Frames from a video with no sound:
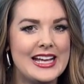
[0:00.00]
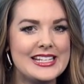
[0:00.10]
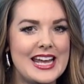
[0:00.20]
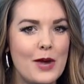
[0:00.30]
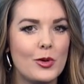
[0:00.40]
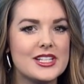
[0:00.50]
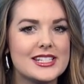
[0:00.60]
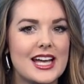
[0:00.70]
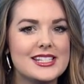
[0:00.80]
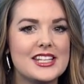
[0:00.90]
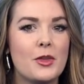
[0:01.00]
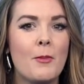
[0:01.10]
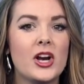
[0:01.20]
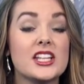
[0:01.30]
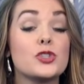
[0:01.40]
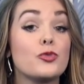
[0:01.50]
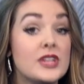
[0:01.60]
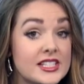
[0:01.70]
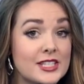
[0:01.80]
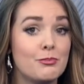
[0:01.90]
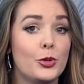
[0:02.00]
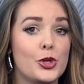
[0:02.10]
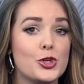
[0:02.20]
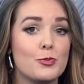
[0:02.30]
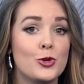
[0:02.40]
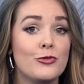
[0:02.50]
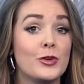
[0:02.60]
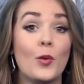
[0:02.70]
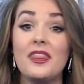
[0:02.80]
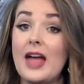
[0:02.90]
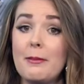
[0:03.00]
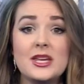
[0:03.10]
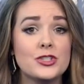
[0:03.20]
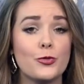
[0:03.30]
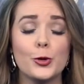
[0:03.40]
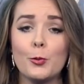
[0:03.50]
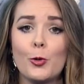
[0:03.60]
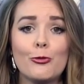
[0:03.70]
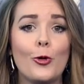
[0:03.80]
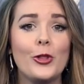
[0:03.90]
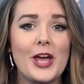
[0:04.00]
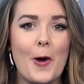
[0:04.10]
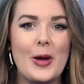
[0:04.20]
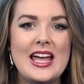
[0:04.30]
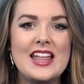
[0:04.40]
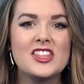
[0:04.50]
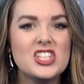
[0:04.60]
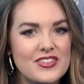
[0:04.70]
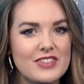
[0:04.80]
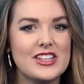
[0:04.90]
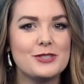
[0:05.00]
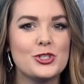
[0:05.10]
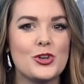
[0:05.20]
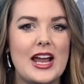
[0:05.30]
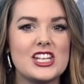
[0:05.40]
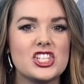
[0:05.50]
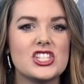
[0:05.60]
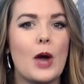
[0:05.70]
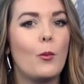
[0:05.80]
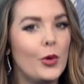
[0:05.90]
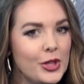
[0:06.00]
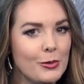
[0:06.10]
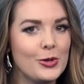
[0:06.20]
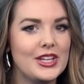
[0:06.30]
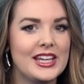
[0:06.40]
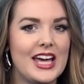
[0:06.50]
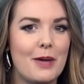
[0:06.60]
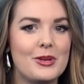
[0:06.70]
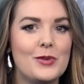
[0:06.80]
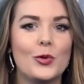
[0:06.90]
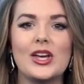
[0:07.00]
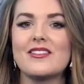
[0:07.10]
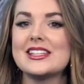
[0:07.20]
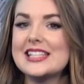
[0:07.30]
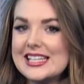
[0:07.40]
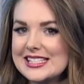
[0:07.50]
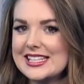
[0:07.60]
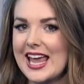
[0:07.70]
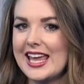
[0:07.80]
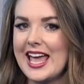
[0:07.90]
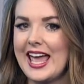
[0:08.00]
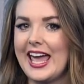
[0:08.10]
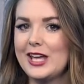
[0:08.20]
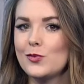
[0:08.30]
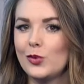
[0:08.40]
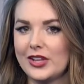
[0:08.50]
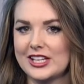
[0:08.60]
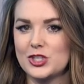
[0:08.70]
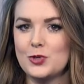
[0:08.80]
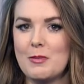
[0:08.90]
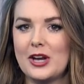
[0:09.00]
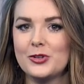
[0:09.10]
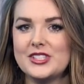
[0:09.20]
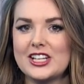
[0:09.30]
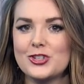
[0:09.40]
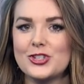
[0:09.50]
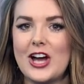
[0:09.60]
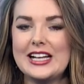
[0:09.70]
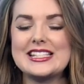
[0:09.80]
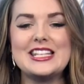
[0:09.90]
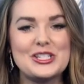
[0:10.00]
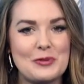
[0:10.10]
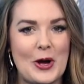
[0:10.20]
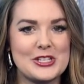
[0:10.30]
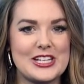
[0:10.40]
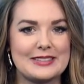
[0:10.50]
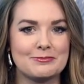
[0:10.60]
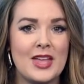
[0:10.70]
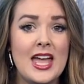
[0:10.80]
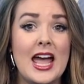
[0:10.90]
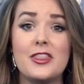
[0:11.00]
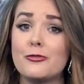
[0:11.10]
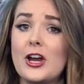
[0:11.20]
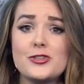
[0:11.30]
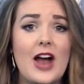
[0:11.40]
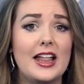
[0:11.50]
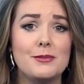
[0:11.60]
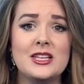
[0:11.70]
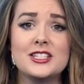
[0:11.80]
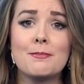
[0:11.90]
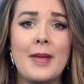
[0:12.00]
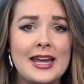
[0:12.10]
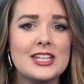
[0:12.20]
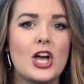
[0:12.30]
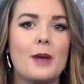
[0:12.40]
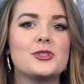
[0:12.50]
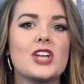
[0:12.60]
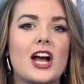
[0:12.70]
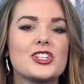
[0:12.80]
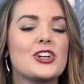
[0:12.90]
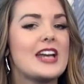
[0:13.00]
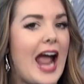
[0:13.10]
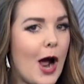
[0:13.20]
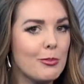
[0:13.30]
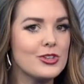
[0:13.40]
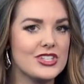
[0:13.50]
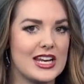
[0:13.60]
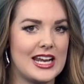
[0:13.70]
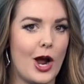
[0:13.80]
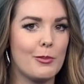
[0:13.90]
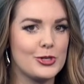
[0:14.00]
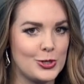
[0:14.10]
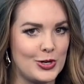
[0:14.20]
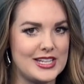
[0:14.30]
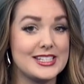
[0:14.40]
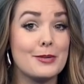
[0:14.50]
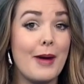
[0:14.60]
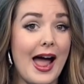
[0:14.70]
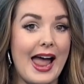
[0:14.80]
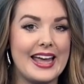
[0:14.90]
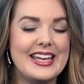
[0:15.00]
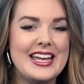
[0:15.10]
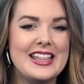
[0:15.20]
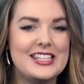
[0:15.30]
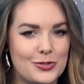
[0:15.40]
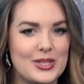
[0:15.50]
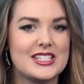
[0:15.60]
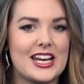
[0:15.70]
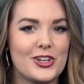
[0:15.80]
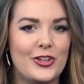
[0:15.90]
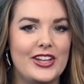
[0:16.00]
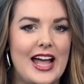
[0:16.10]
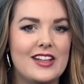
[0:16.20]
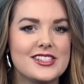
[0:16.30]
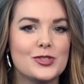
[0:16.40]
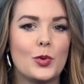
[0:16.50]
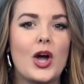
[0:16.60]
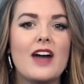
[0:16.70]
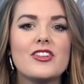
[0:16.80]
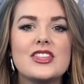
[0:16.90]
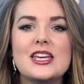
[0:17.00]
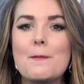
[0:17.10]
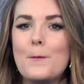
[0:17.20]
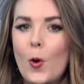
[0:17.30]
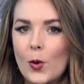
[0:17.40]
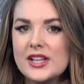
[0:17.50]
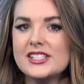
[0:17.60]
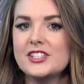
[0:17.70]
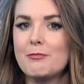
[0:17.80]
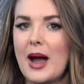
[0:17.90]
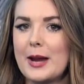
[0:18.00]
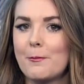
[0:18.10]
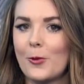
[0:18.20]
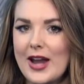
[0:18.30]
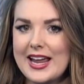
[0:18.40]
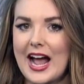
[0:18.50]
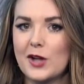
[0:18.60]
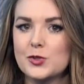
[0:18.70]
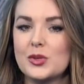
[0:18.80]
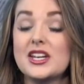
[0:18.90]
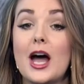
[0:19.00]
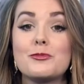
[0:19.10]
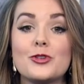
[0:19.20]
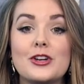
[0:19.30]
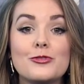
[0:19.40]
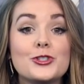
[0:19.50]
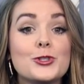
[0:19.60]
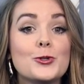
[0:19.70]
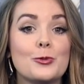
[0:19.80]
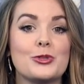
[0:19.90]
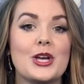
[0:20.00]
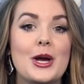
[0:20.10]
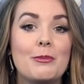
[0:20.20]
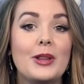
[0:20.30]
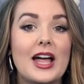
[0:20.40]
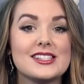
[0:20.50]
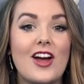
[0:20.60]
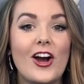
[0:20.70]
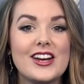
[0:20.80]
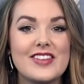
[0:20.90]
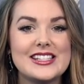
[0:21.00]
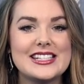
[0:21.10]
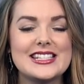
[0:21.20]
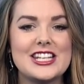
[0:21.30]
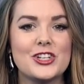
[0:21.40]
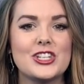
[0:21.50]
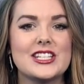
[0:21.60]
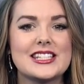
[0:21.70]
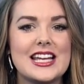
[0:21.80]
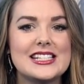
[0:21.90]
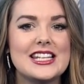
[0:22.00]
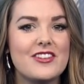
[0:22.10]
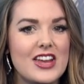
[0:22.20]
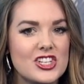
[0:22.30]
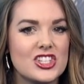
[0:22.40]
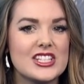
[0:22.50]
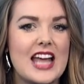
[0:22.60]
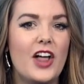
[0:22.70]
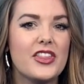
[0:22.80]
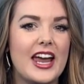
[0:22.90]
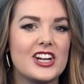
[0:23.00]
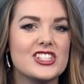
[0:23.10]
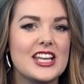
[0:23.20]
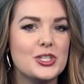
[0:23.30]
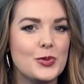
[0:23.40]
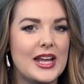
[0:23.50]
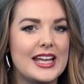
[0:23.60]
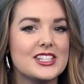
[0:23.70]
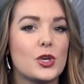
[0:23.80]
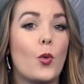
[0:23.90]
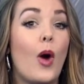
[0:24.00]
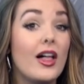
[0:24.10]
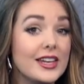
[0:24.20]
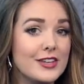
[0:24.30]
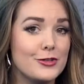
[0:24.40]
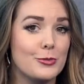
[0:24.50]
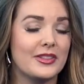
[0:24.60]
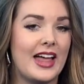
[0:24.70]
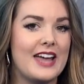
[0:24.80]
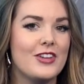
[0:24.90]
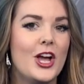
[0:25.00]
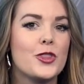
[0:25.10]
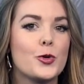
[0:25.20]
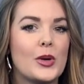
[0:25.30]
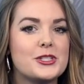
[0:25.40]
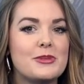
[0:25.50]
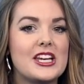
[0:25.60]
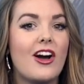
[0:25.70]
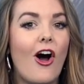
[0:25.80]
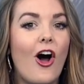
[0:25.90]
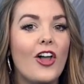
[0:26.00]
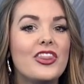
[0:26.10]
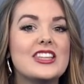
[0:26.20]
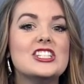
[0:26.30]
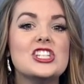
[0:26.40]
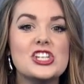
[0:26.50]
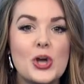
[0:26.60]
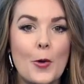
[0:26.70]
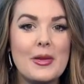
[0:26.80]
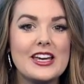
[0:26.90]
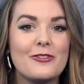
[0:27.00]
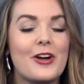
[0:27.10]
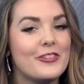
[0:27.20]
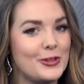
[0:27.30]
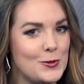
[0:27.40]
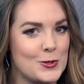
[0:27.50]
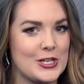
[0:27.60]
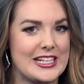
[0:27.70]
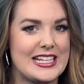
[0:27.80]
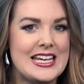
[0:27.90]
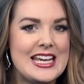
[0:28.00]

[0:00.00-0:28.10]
Today we're discussing the market's recent bullish move and what that means for your portfolio. The chief investment strategist at William O'Neill & Company will give us his take, and we'll look at two medical sector stocks he's watching. And the fresh rally means many top stocks are now presenting opportunities to buy. This week's technical analysis will cover the importance of buying breakouts when an uptrend resumes. Plus, Ark Invest is here to discuss innovations in healthcare set to enhance the quality of human life through what's being called the genomic revolution.